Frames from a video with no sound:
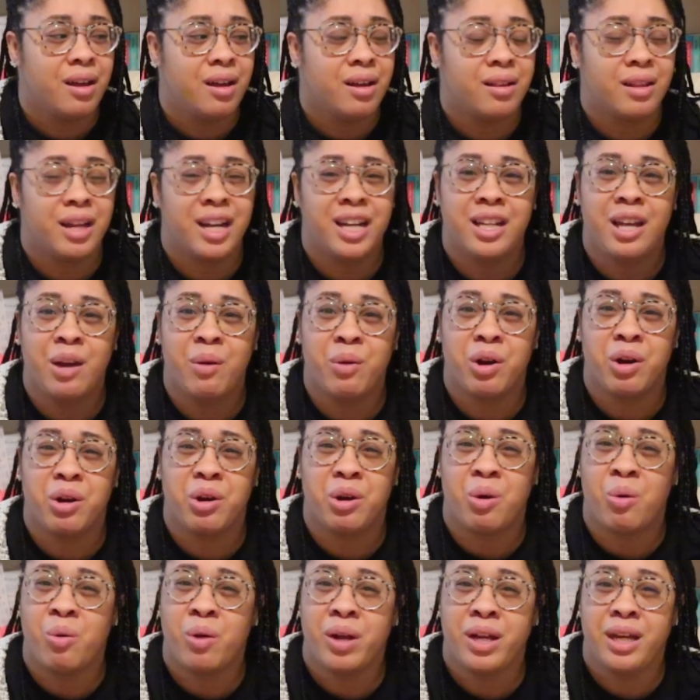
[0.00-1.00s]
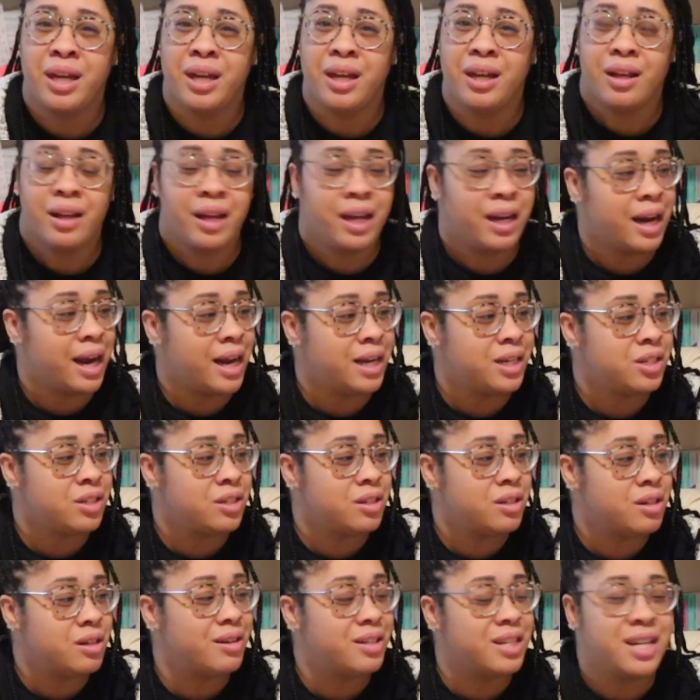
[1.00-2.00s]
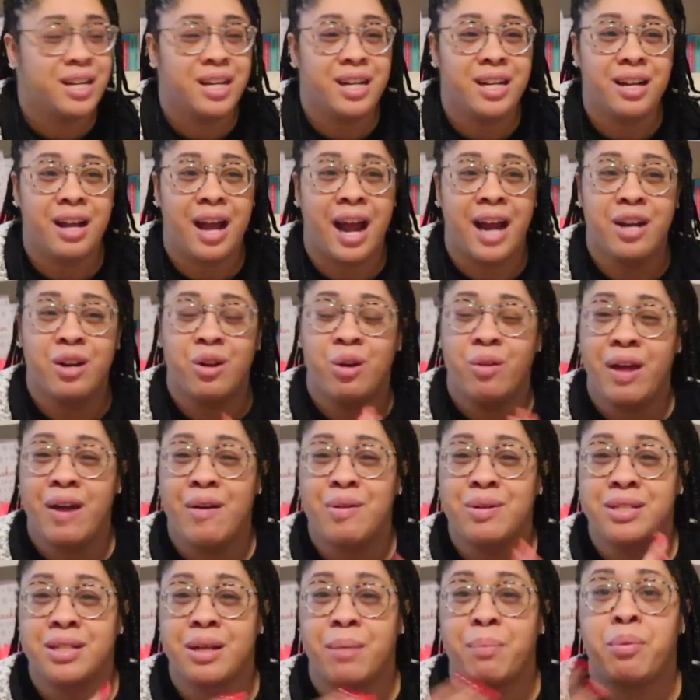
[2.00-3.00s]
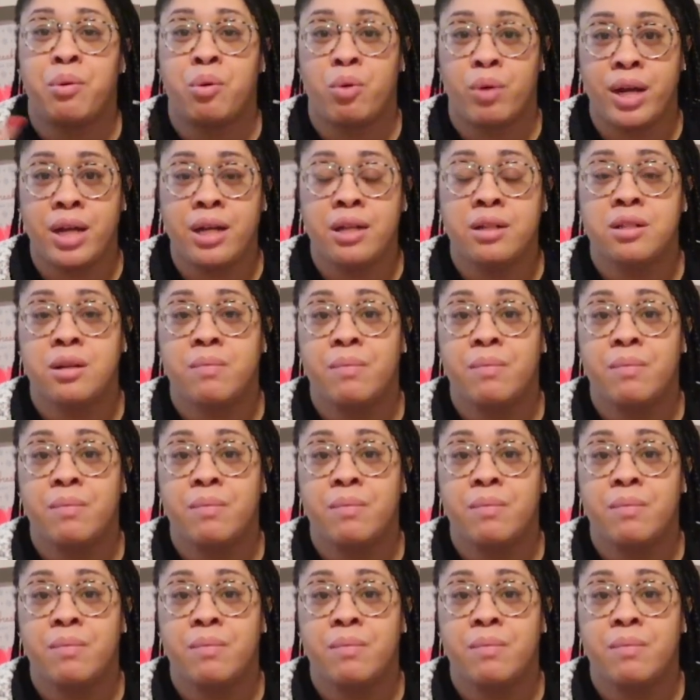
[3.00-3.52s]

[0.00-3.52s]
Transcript: like they were annoying, and I know that was the point,